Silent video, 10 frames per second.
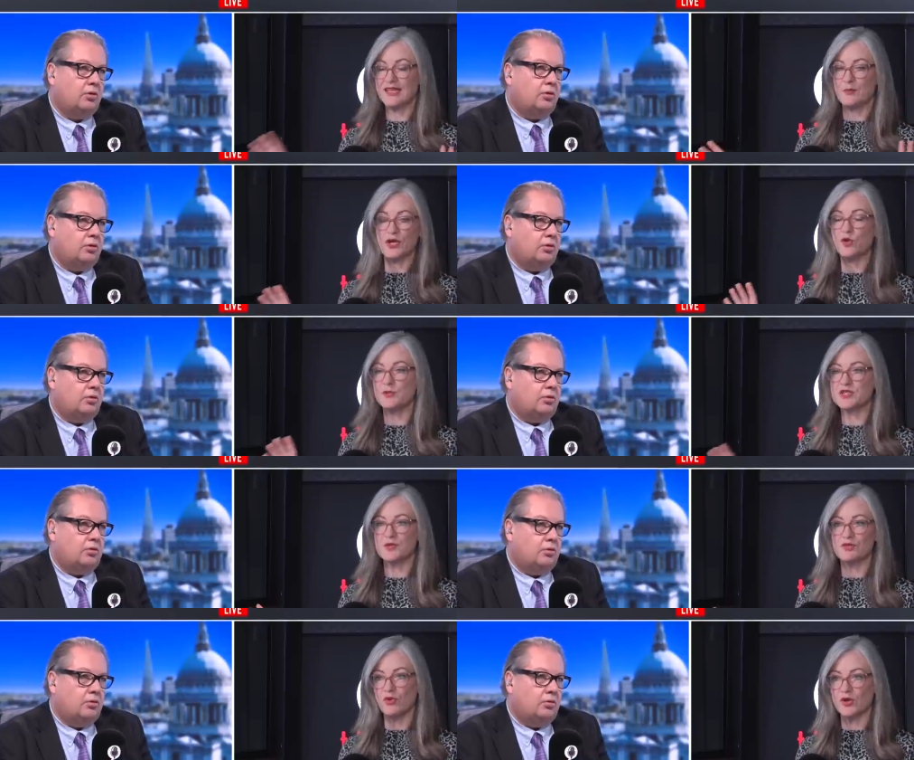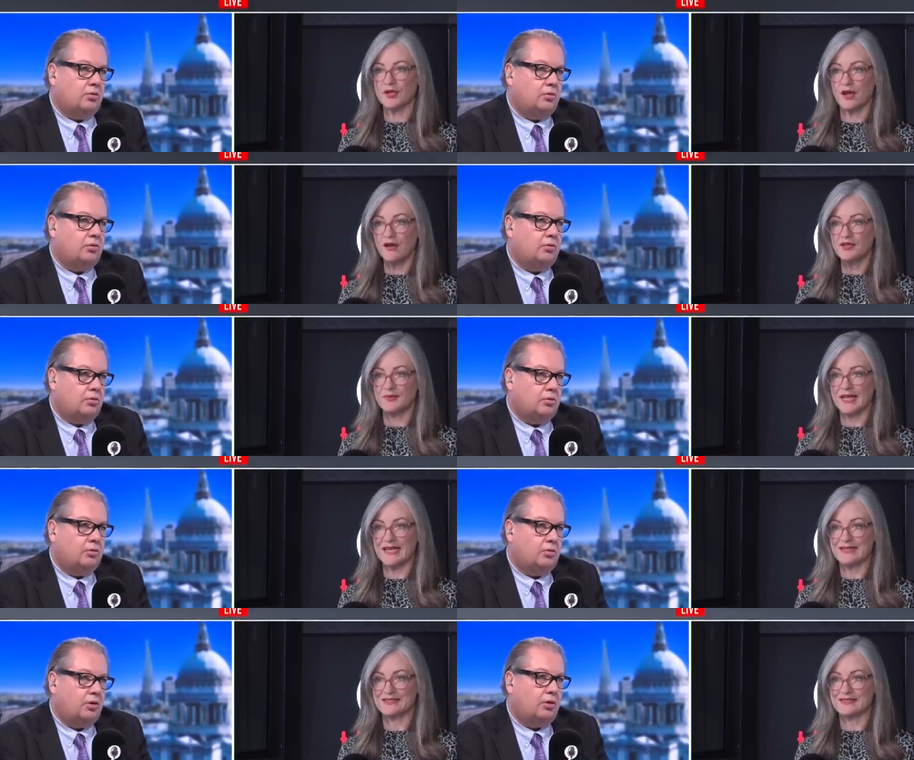Speaker 1: that we're caught between a rock and hard
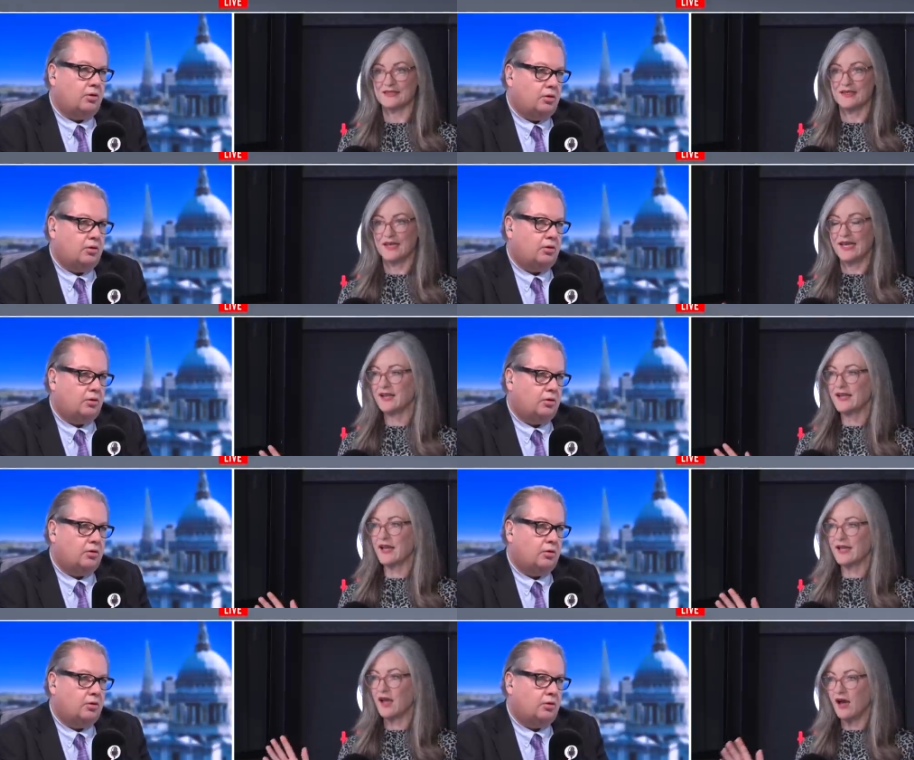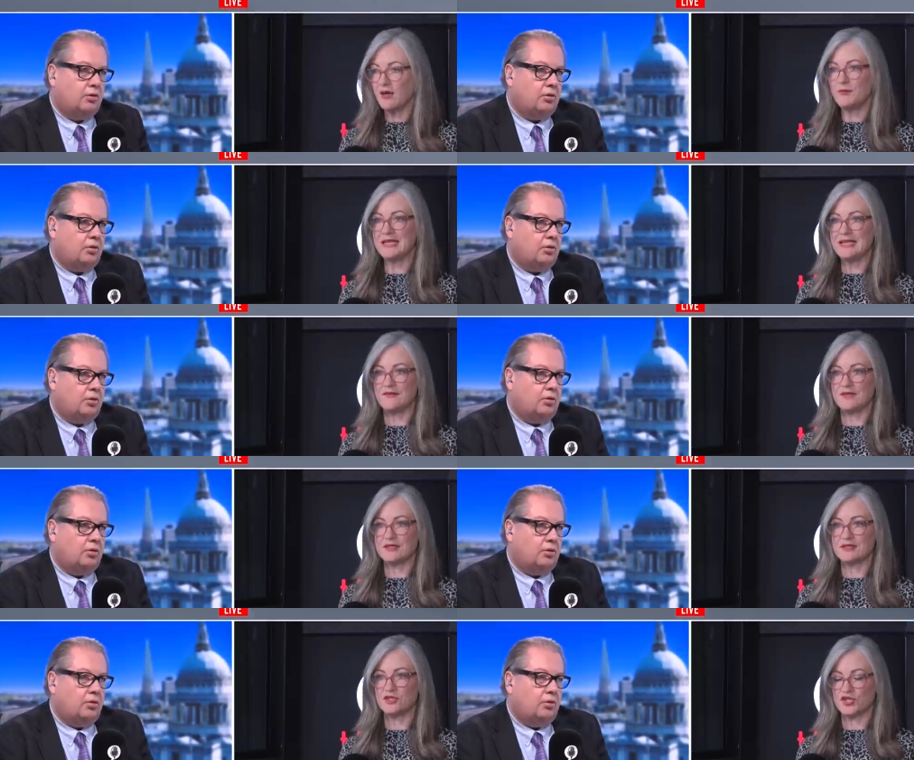place. Yeah. And I, I can't believe
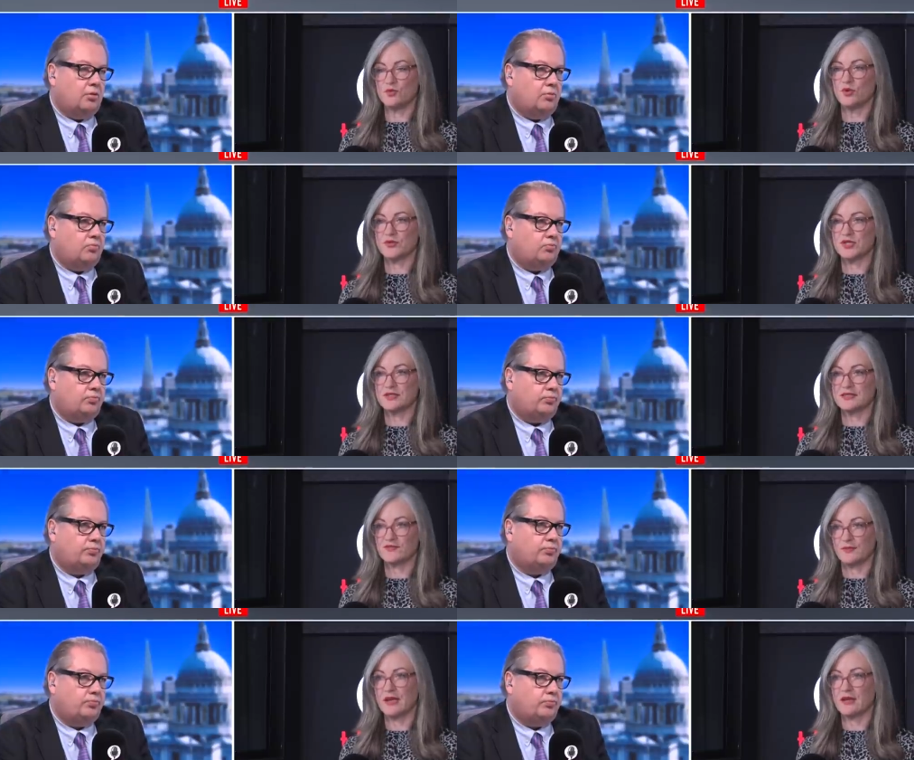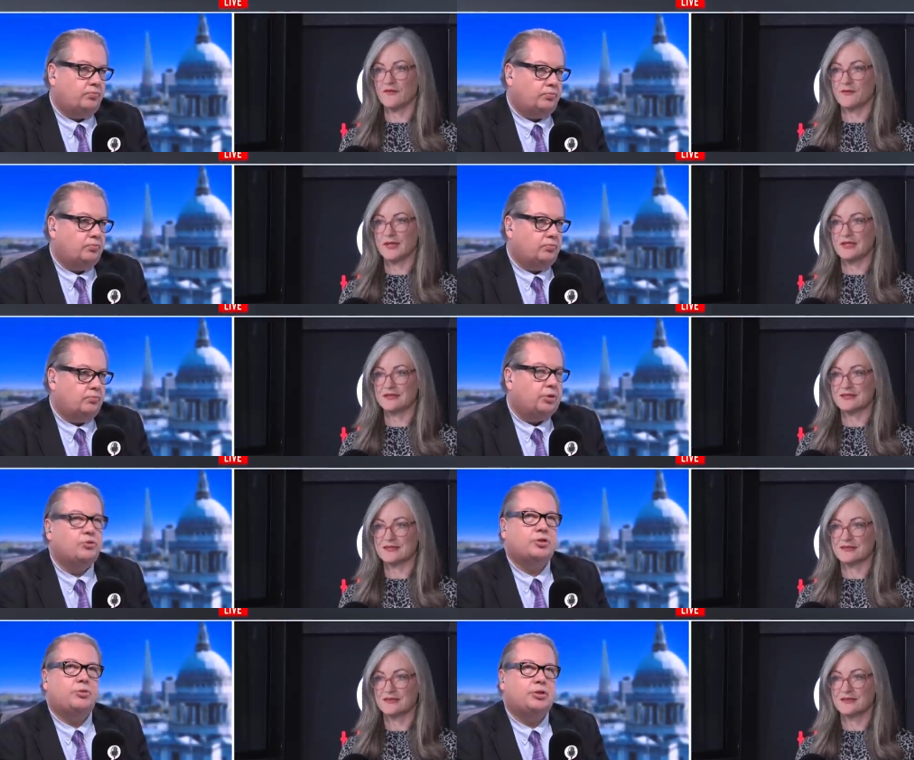those are the two options mm. from hmm. our governments. But
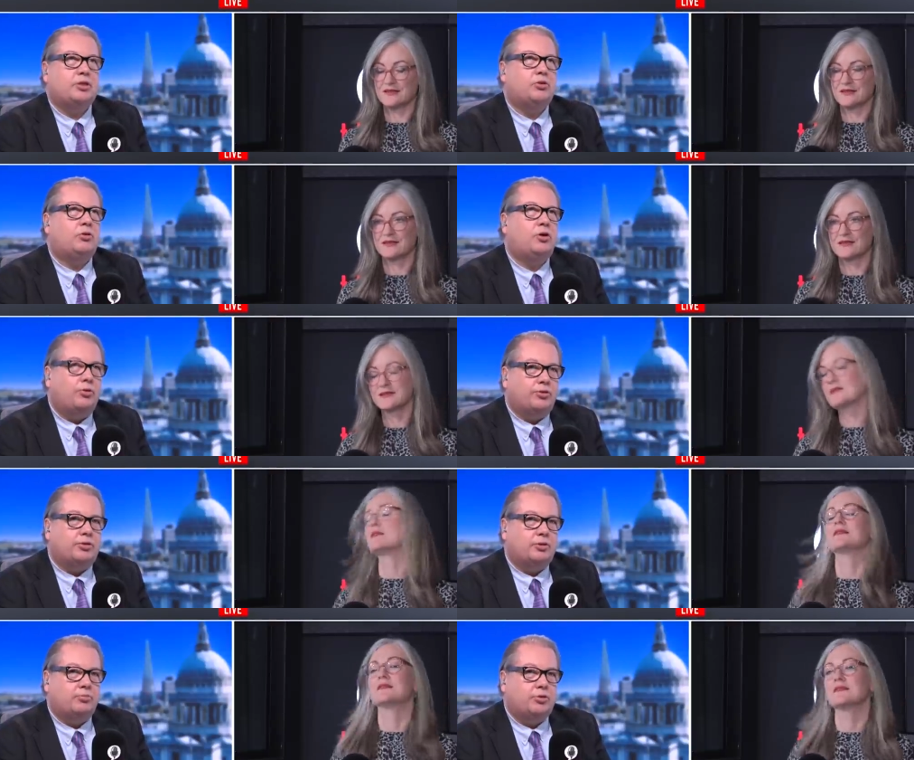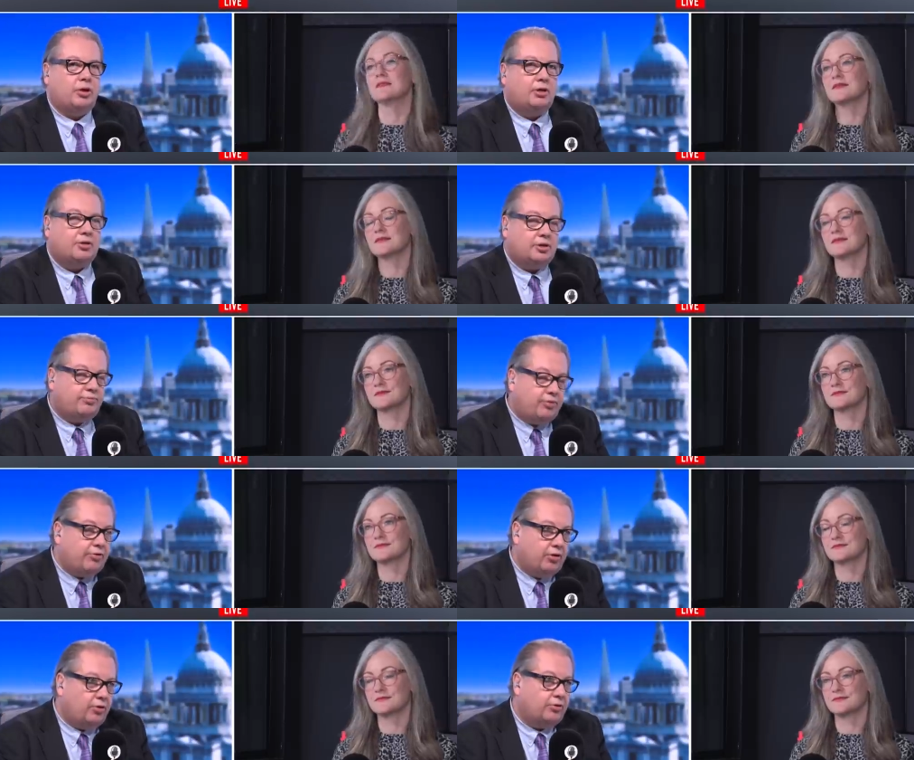also,
Speaker 2: is it not odd? Uh, I think it's
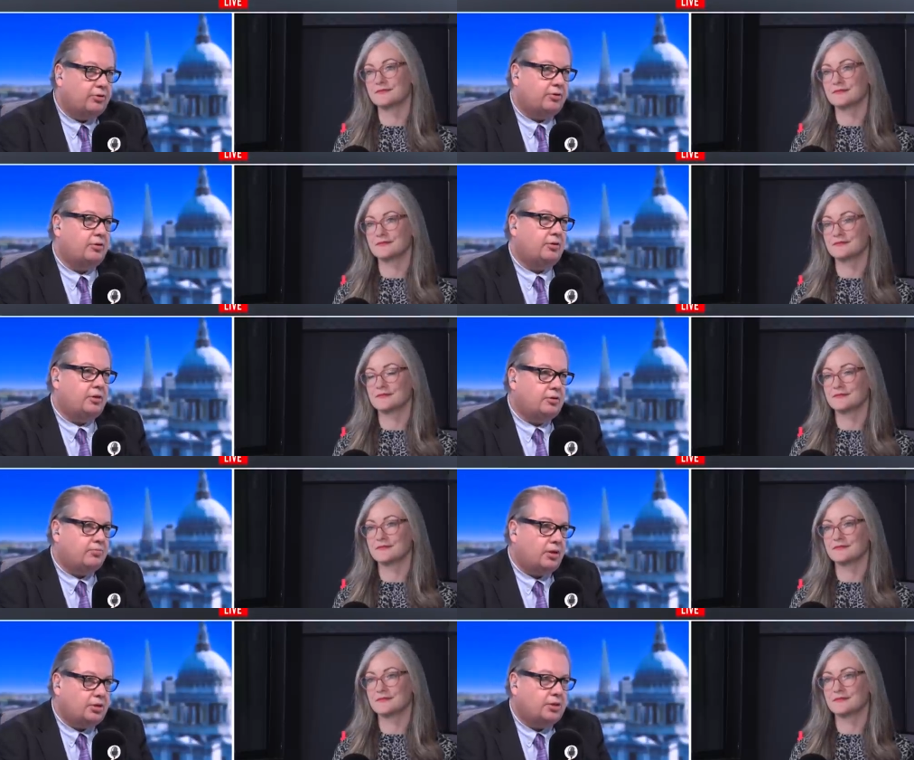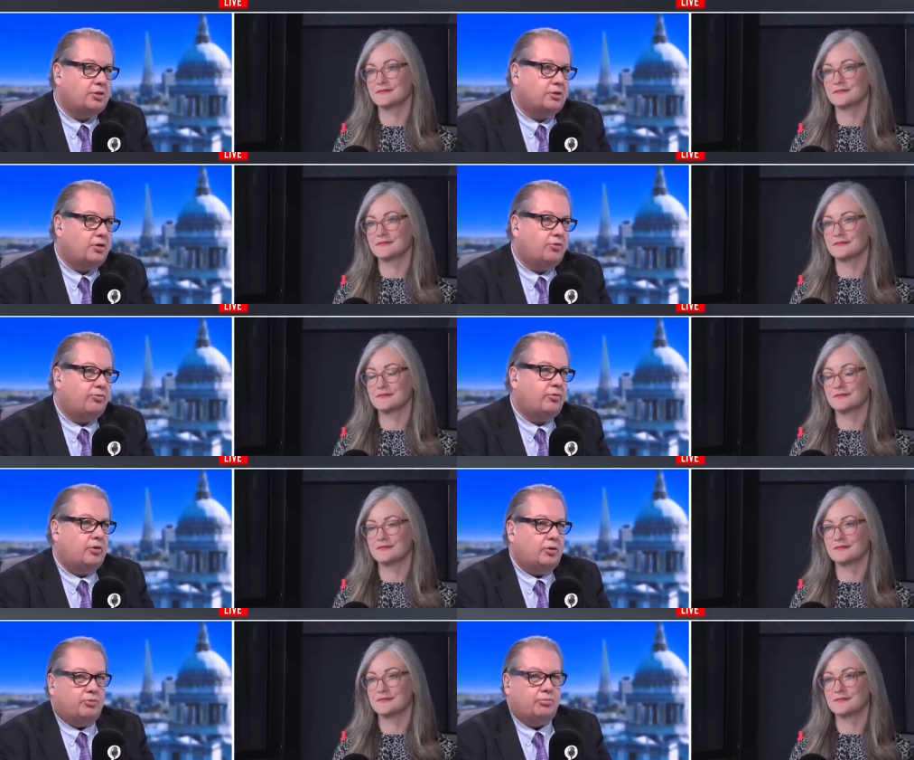very odd that these places of
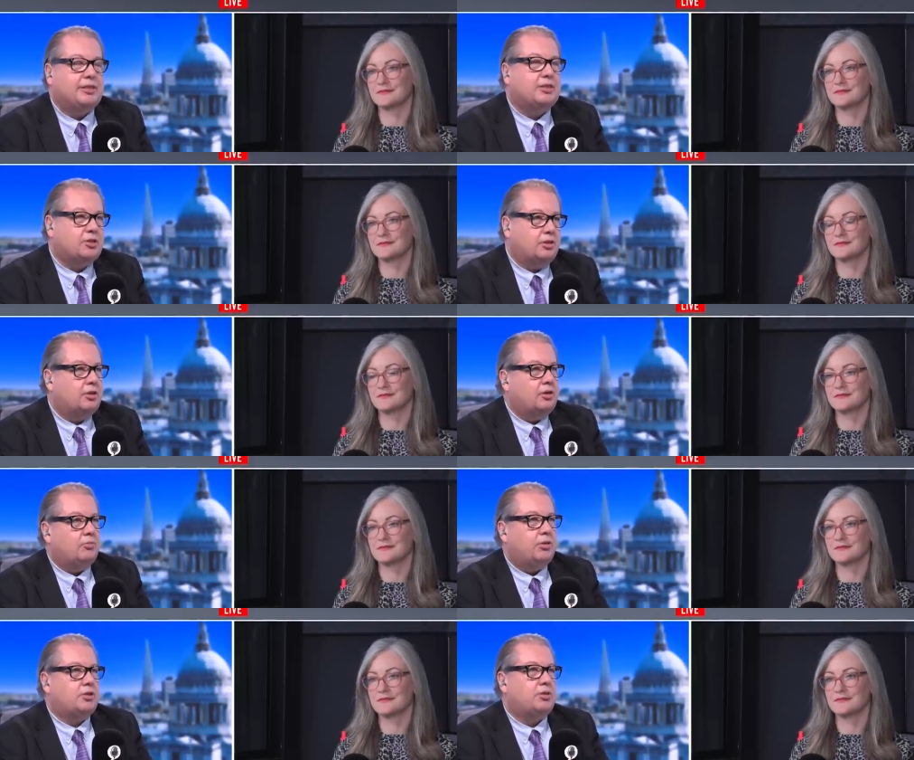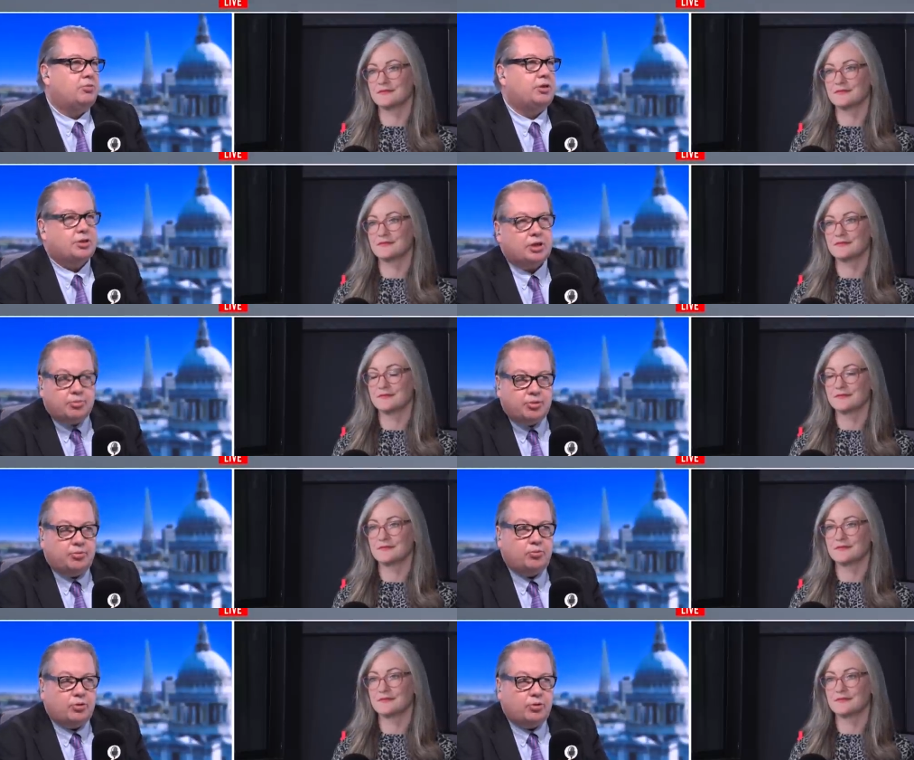medicine, places where sick people